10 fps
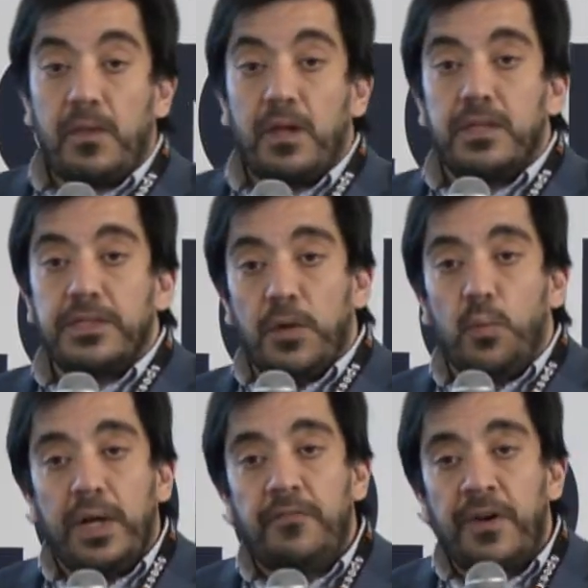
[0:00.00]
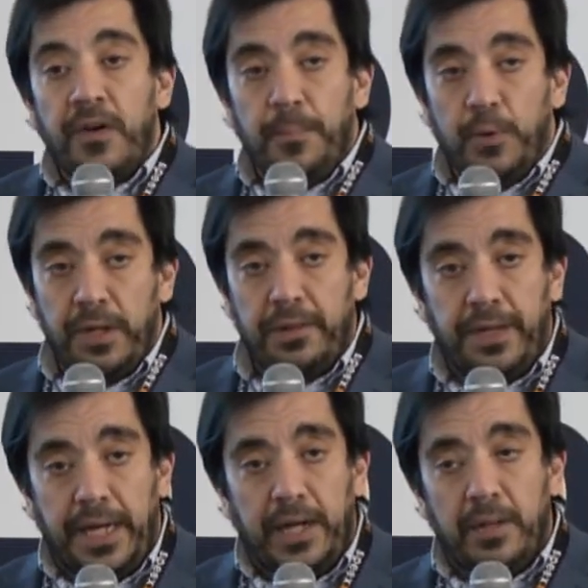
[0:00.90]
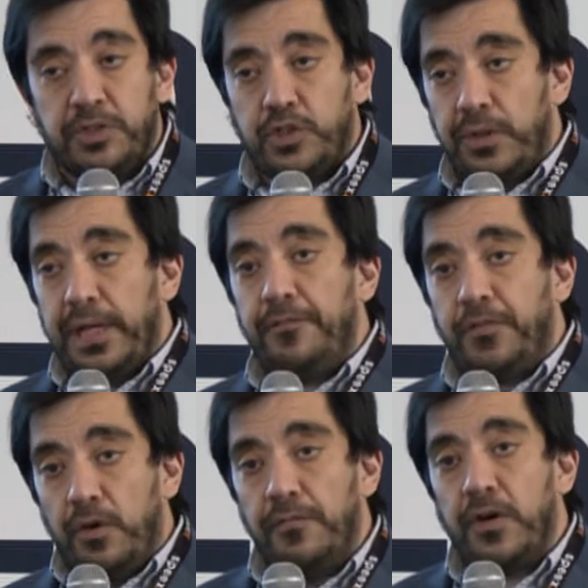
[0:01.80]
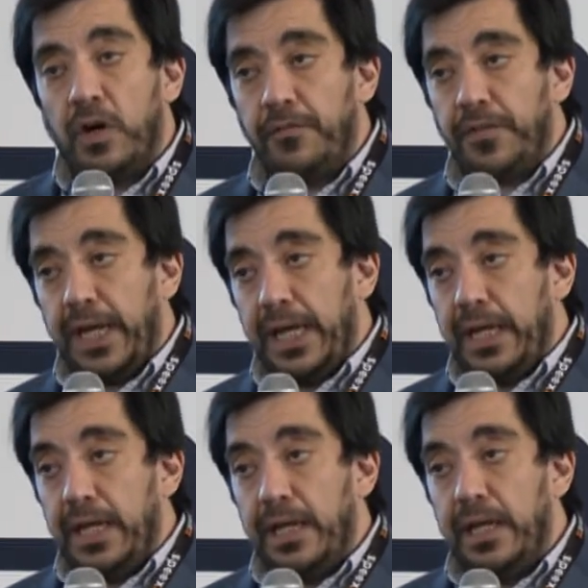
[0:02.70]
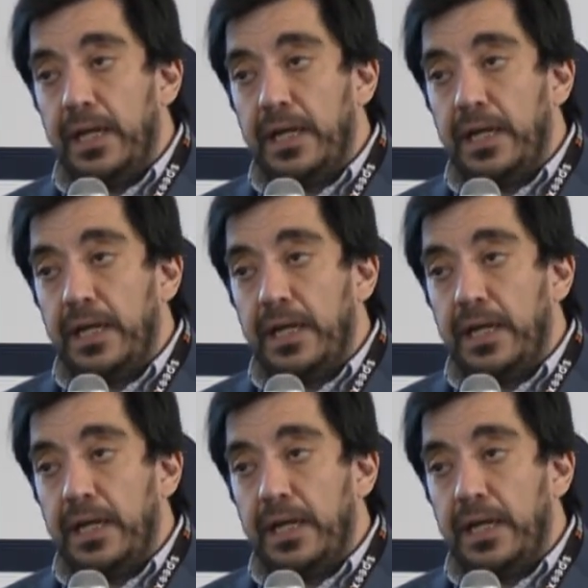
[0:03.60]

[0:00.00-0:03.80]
So one very important thing, and I'm sure that if you're involved in